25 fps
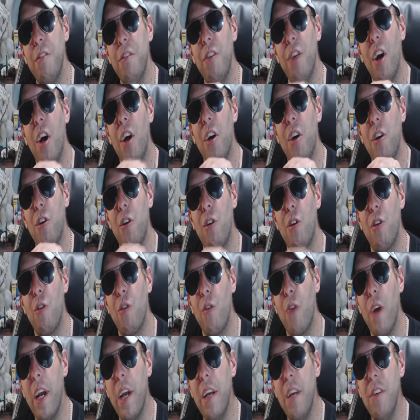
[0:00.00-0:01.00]
are
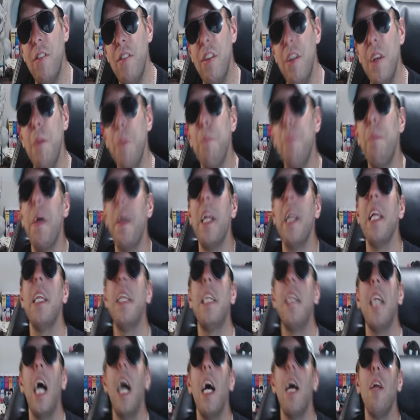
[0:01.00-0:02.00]
crazy, but it
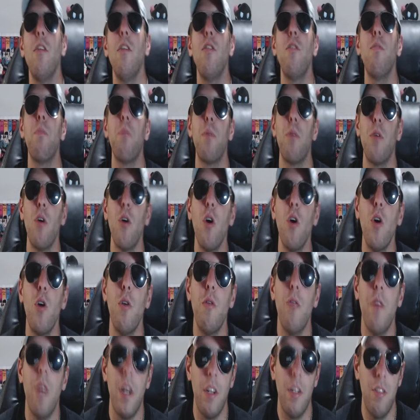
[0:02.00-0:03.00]
does
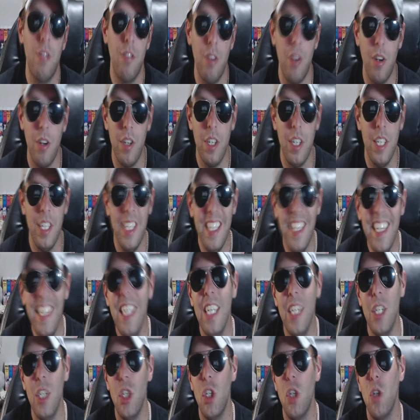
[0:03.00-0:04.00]
prove a certain
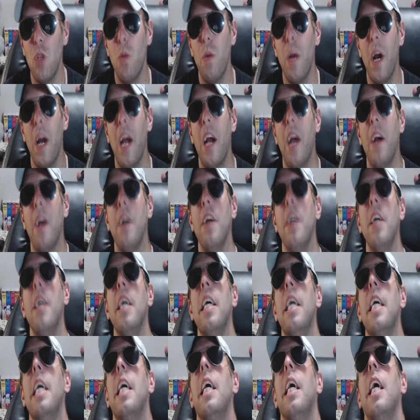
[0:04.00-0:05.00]
niche where
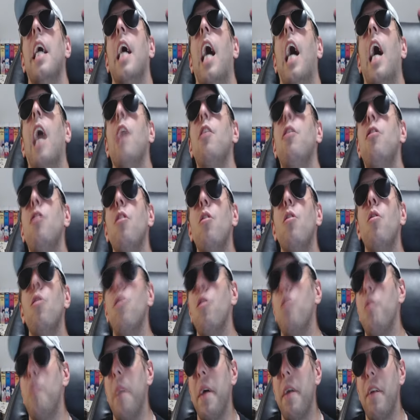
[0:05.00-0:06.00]
a dude
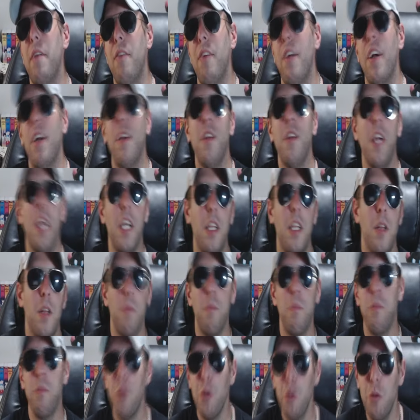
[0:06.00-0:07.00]
who's a better fighter, like the
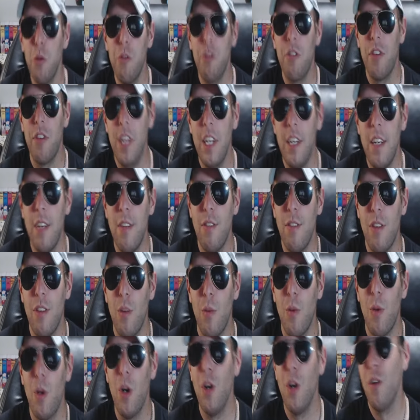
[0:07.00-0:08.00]
Bruce Lees of the
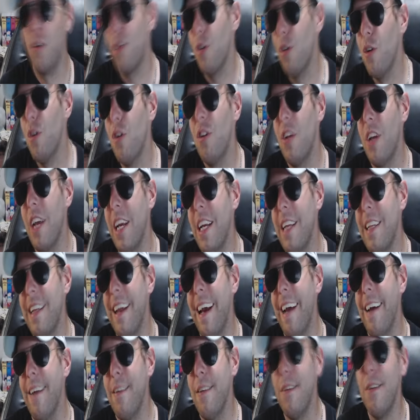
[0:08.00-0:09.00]
world, could take
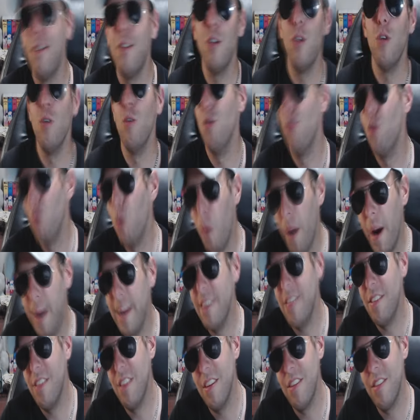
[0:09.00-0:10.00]
down a dude
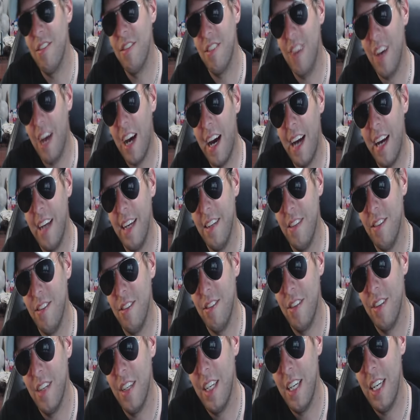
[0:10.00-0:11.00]
twice his
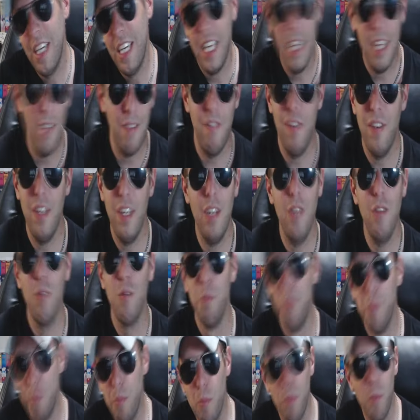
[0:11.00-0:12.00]
size if he's
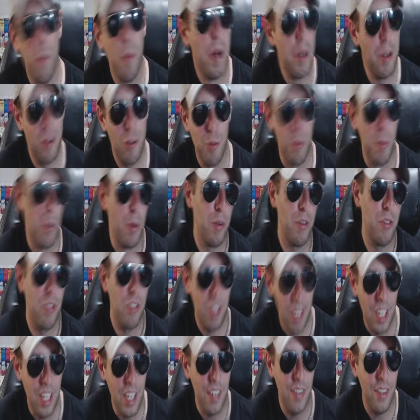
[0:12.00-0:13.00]
much more
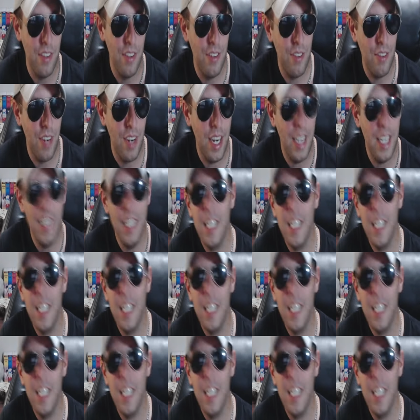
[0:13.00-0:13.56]
skilled, right?